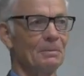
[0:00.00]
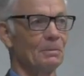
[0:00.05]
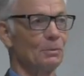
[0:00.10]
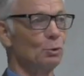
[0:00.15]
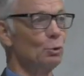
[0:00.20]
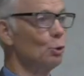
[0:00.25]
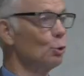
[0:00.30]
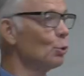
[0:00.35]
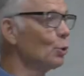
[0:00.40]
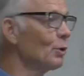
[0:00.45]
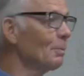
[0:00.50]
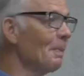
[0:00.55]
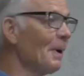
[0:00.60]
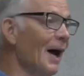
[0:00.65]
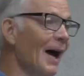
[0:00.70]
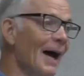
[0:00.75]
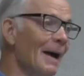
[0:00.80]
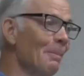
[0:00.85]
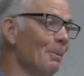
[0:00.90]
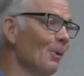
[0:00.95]
knew the
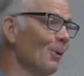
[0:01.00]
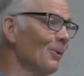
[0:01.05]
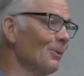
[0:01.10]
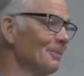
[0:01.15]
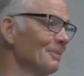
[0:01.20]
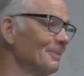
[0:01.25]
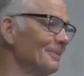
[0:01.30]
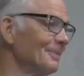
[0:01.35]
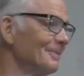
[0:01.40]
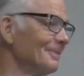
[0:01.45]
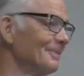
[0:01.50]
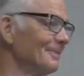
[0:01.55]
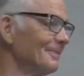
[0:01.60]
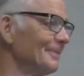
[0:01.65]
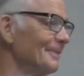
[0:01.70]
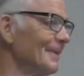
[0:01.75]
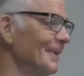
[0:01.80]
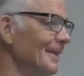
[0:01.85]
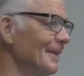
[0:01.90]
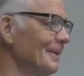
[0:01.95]
Bible.
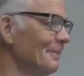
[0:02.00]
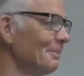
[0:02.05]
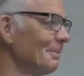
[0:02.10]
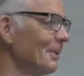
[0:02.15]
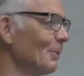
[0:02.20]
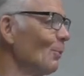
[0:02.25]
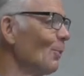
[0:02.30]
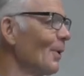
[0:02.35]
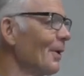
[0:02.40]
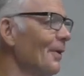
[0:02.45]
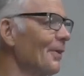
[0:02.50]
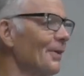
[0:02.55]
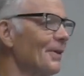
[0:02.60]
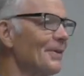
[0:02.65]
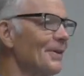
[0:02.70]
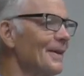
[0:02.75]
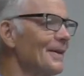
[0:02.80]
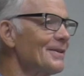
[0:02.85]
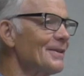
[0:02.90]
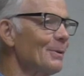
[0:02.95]
But one of the
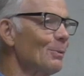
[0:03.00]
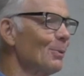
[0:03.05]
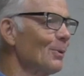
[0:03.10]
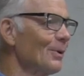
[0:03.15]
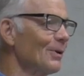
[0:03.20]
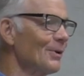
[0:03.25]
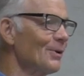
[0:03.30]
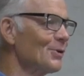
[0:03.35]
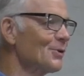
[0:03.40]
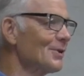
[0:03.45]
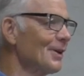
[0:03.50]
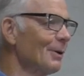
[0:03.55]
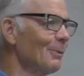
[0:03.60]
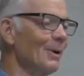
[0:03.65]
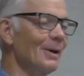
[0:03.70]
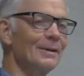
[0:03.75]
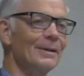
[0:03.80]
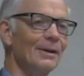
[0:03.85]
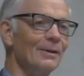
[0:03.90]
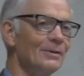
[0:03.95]
things he wanted to say
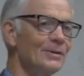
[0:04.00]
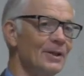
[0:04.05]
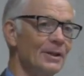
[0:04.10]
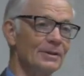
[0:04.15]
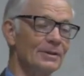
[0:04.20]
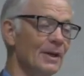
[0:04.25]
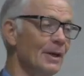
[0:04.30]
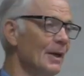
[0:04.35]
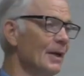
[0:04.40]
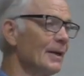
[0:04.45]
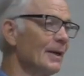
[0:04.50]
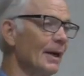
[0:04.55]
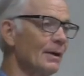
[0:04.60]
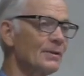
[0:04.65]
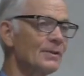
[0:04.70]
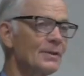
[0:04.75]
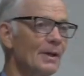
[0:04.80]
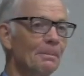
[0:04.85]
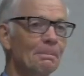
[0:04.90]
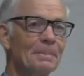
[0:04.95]
right there, it says, now
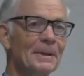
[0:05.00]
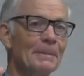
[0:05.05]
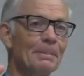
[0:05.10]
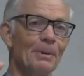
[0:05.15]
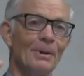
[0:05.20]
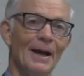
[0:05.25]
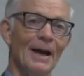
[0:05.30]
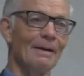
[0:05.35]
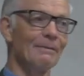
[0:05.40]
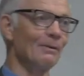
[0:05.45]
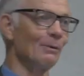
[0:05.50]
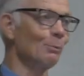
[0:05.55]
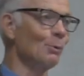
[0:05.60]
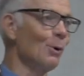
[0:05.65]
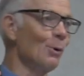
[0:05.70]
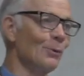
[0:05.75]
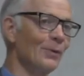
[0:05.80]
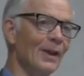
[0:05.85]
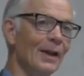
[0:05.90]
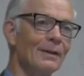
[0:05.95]
some people have it
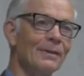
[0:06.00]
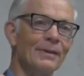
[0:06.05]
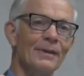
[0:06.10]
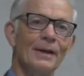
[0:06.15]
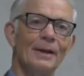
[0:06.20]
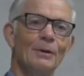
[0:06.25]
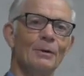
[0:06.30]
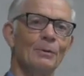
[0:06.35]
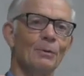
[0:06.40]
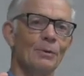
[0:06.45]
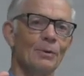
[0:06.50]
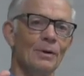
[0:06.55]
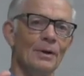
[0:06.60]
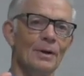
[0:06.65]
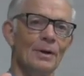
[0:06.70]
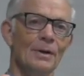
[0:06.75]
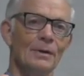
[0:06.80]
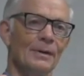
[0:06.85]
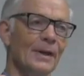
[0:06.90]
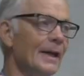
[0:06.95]
wrong. They think,
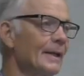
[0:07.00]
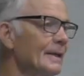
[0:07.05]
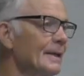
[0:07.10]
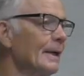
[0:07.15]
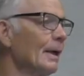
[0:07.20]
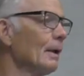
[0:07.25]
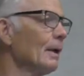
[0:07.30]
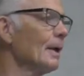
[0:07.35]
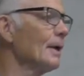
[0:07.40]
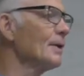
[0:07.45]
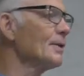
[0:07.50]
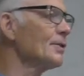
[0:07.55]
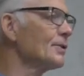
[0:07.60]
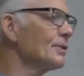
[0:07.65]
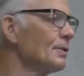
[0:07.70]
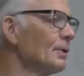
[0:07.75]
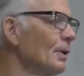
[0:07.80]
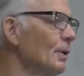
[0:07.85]
they tell us